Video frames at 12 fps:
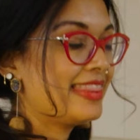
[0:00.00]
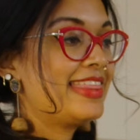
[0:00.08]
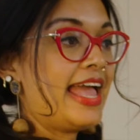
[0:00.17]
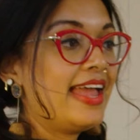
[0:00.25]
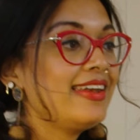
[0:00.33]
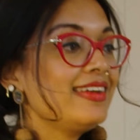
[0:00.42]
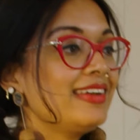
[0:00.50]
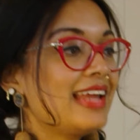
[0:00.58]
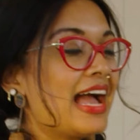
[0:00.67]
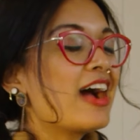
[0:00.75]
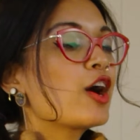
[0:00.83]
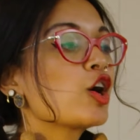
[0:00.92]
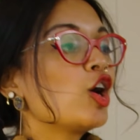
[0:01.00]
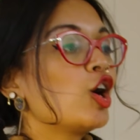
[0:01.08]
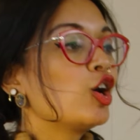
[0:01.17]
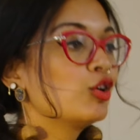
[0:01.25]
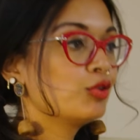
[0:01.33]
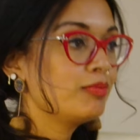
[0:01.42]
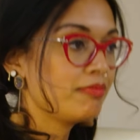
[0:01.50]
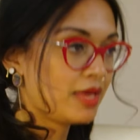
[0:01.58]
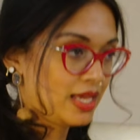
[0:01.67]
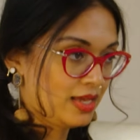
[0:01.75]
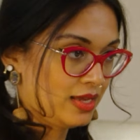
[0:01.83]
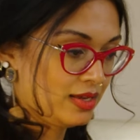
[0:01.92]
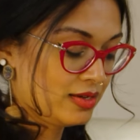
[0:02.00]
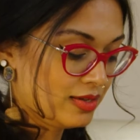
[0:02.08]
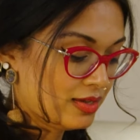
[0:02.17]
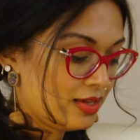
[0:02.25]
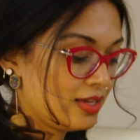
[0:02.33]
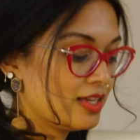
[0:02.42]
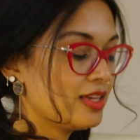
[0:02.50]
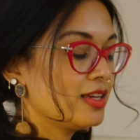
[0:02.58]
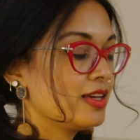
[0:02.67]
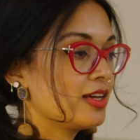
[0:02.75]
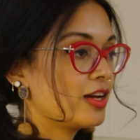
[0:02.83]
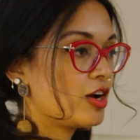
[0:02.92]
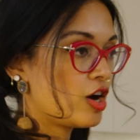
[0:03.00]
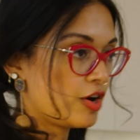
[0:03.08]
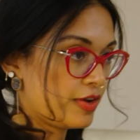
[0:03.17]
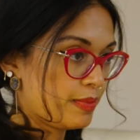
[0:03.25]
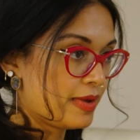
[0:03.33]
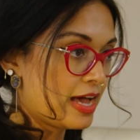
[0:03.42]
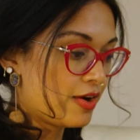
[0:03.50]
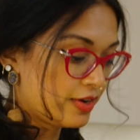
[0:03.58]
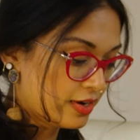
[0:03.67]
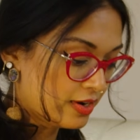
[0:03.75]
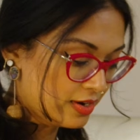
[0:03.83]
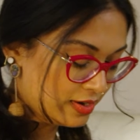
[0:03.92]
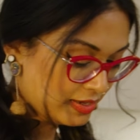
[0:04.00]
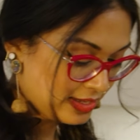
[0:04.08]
Then our homemade curry powder.